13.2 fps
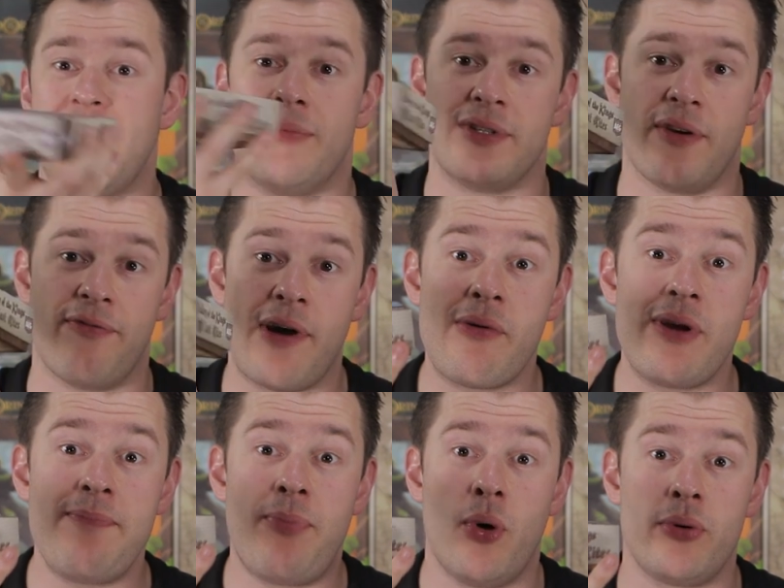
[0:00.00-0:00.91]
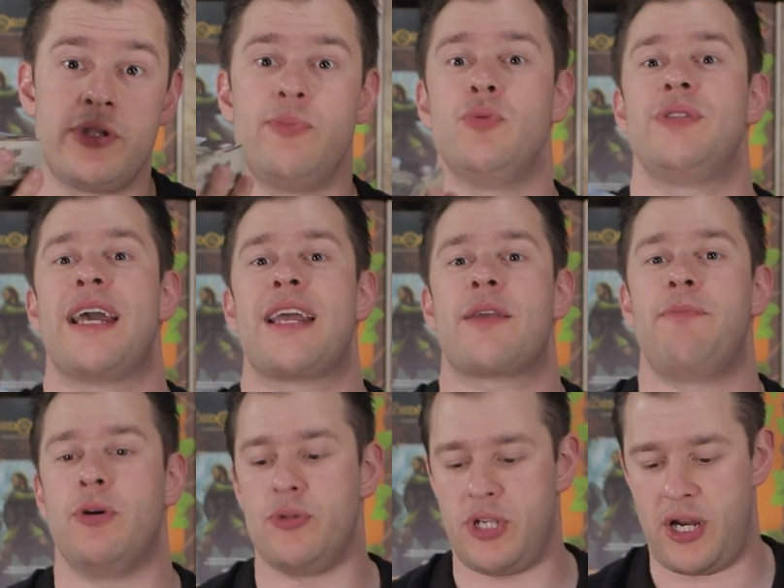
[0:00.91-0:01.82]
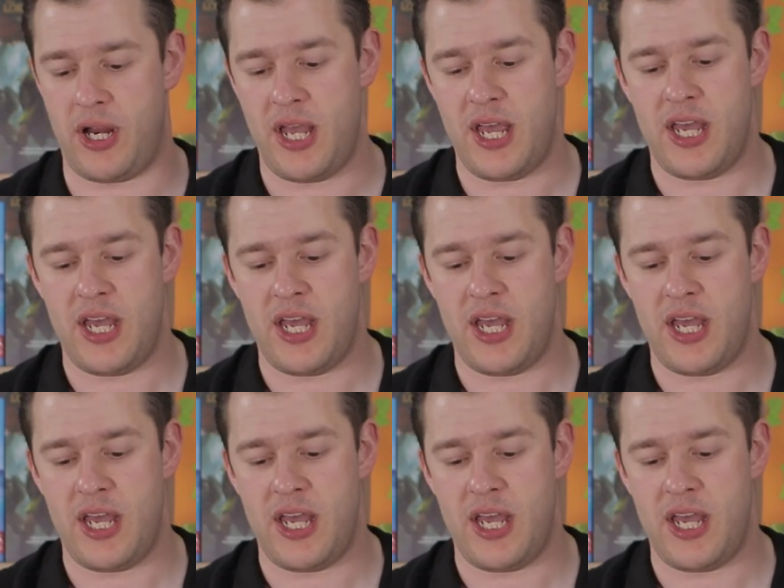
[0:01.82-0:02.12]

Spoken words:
It was a very portable deck builder.